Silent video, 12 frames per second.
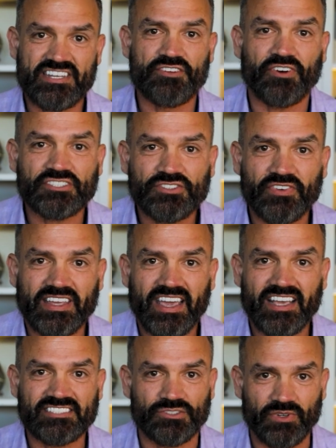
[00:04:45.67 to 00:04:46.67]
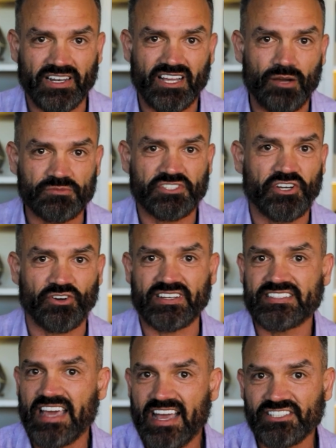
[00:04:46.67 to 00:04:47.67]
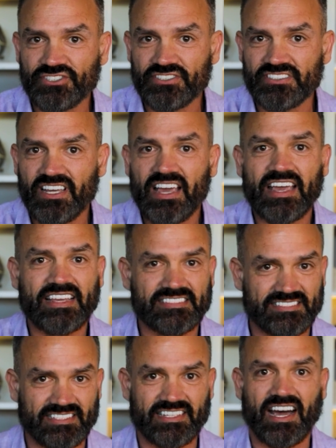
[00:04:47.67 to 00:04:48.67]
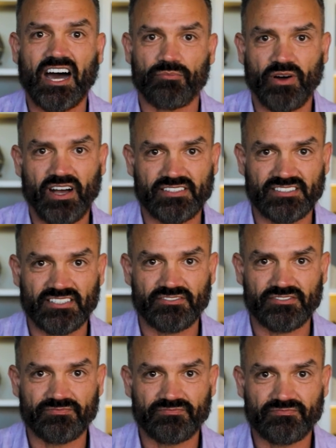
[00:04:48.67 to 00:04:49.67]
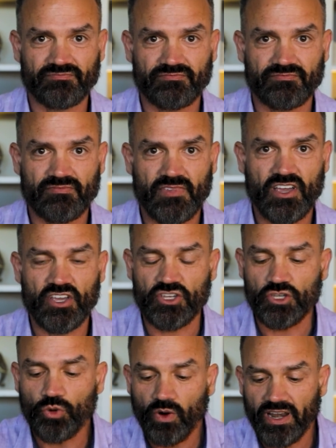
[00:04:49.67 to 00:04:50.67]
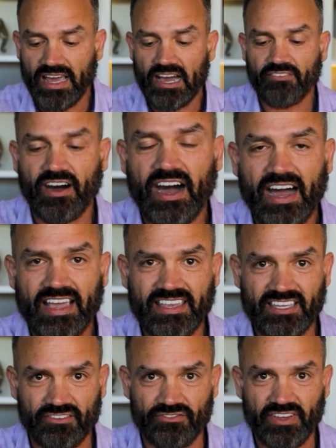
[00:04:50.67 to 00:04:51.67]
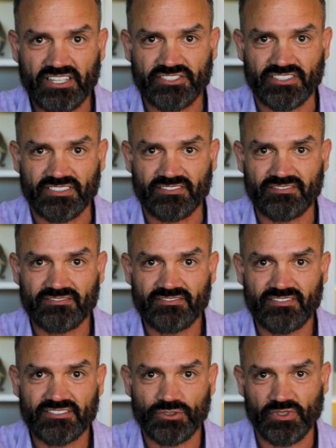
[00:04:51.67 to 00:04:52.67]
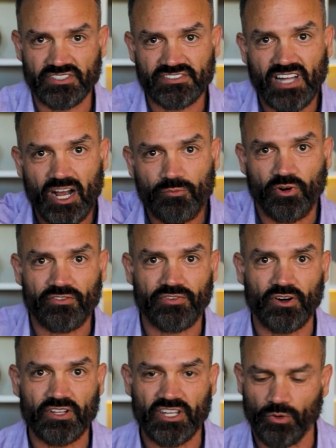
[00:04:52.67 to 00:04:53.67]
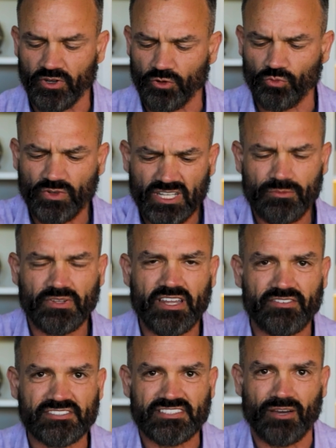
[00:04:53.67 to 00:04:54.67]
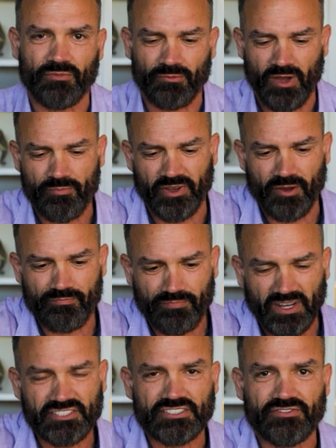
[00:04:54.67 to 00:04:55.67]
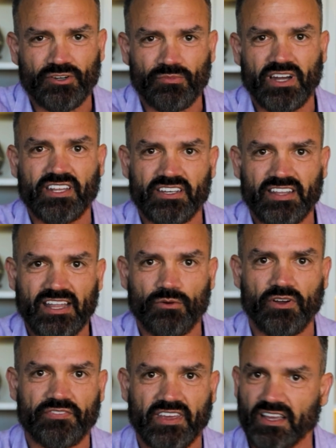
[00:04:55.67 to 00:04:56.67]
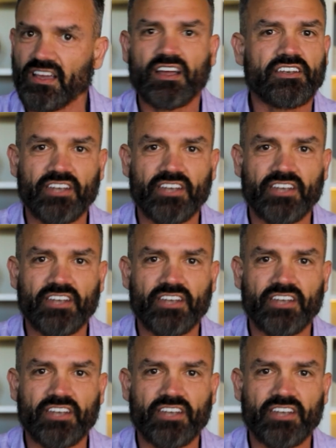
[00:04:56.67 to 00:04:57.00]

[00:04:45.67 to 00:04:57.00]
Diversification when it comes to your attention is not positive. You want to have high conviction. So with the stock portfolio, when you really believe in something, you might put a bunch of your money into that one thing.